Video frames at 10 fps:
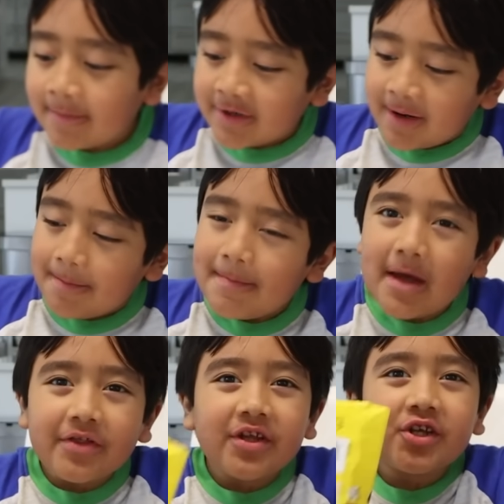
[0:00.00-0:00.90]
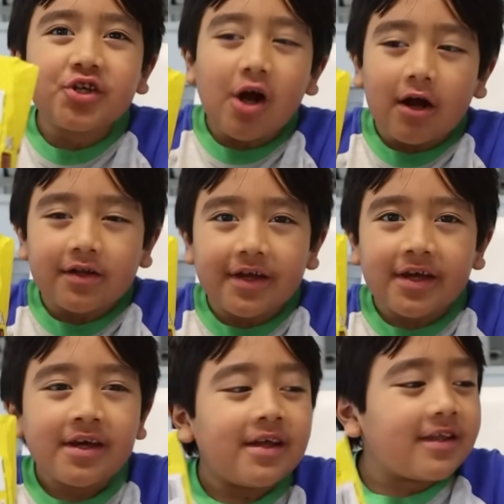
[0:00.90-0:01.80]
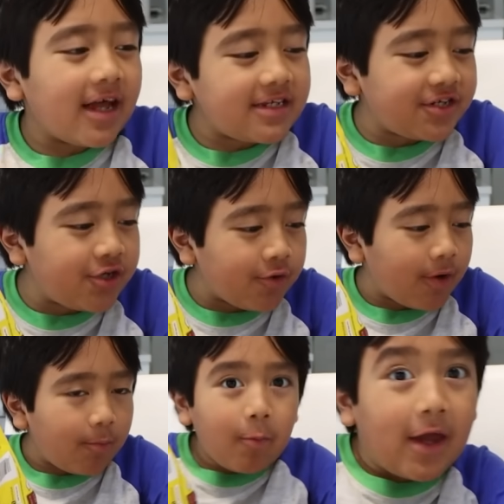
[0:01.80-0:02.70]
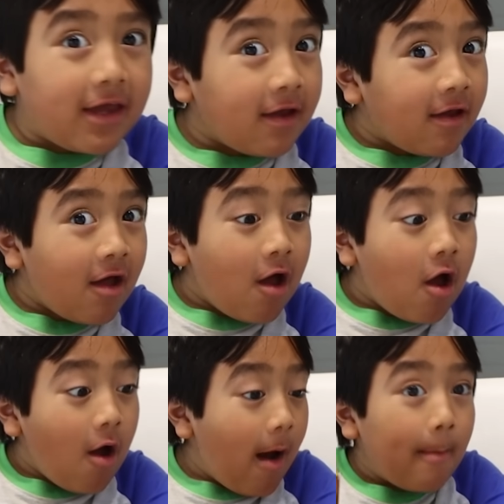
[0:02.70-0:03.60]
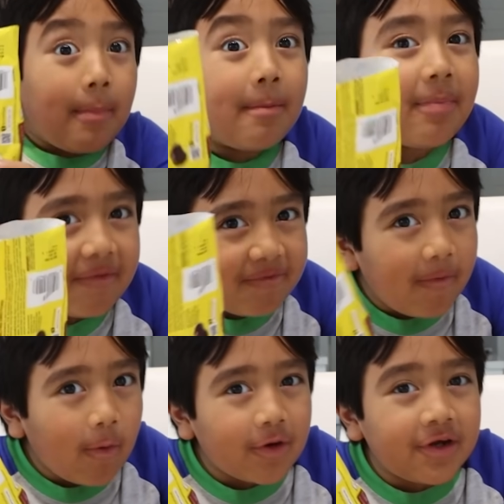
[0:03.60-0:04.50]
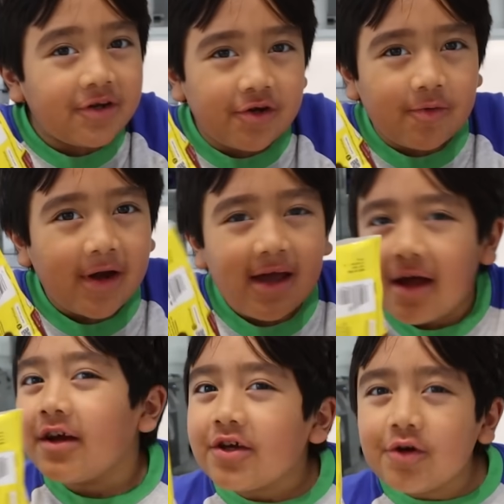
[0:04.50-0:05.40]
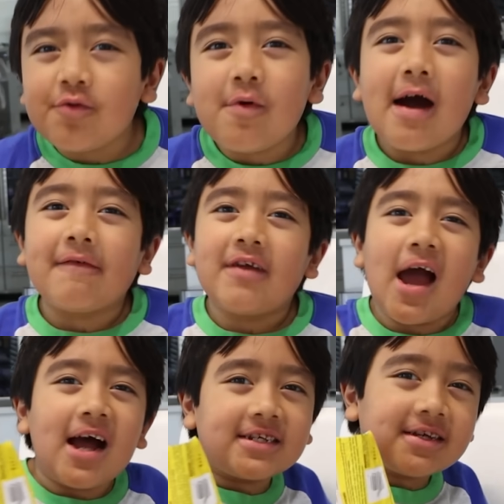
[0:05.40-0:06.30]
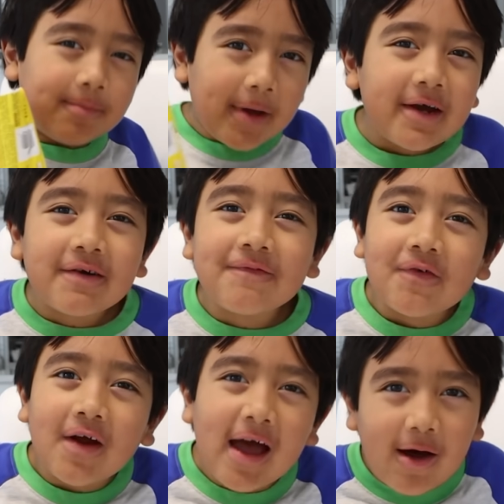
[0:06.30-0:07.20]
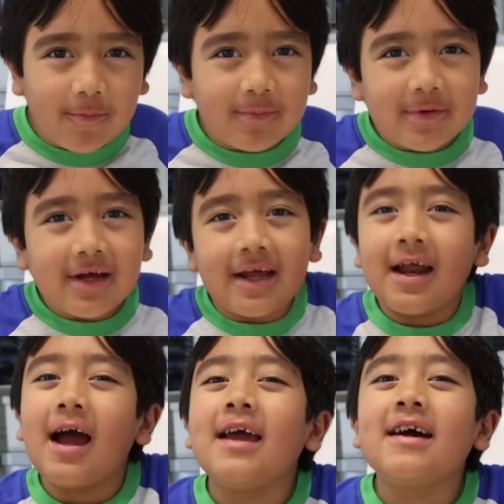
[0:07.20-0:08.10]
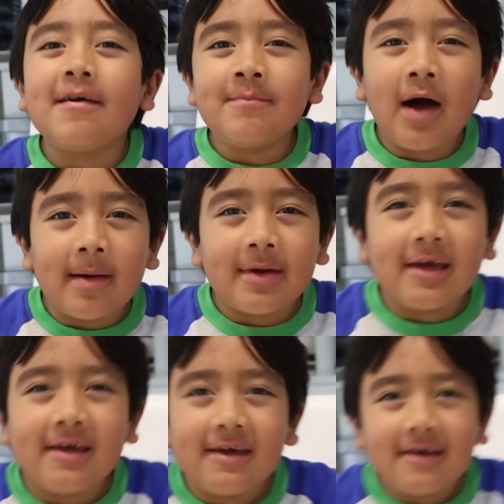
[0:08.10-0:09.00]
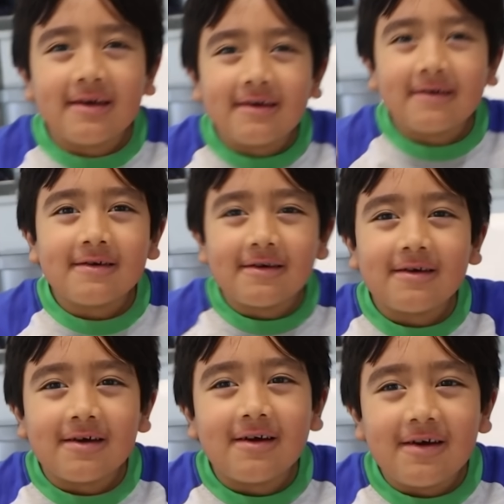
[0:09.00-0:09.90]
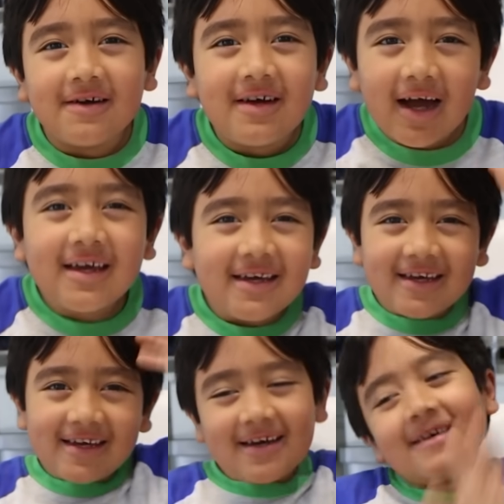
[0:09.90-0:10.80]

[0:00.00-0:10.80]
I'm gonna melt the chocolate. Let's do it, wait. But before you do it, you have to ask the parent for help. And I have Mommy. Hi. Hi.